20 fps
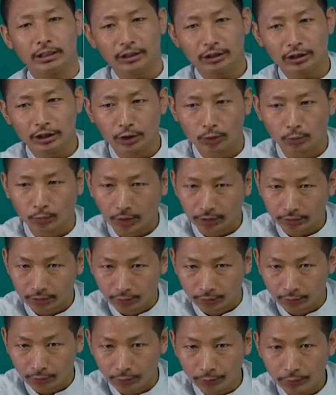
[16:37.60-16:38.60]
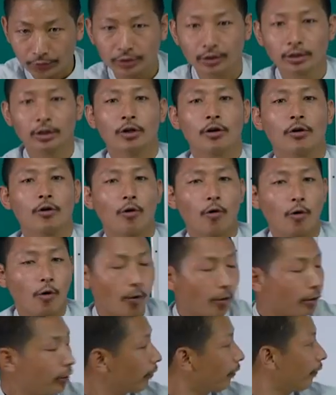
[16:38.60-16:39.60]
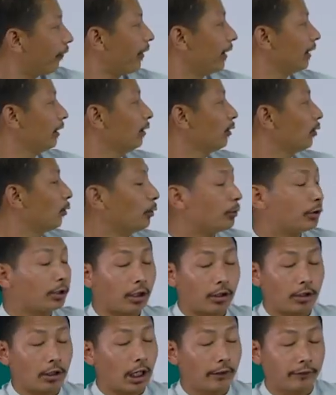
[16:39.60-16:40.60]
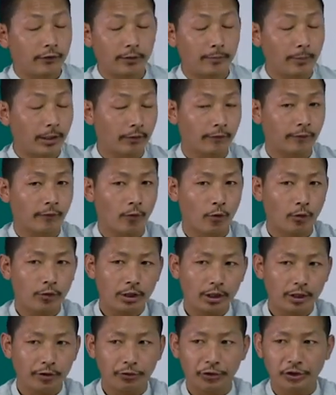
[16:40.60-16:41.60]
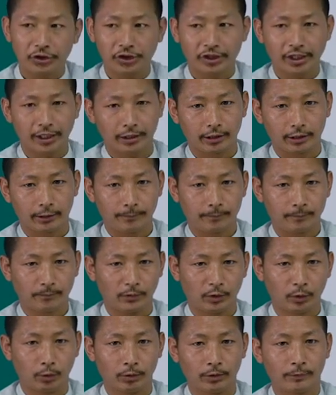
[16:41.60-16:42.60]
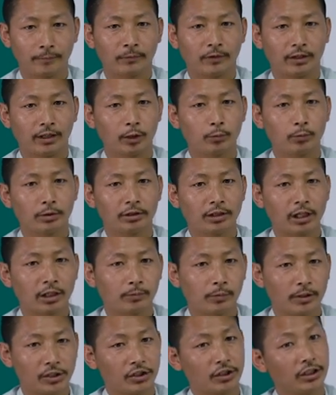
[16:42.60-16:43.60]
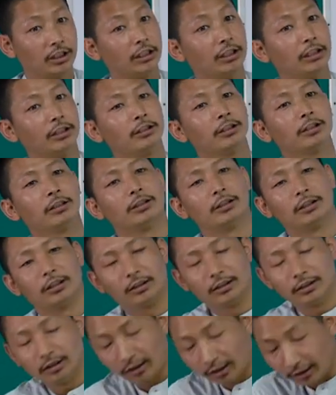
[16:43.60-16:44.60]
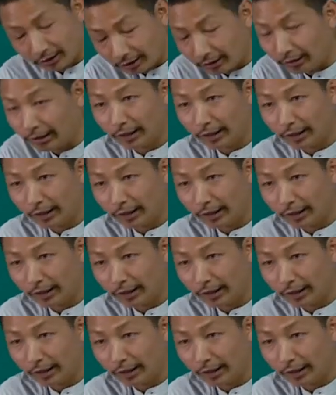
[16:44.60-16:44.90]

it into other goods, or final goods are never meant for resale. No, that will take place in the other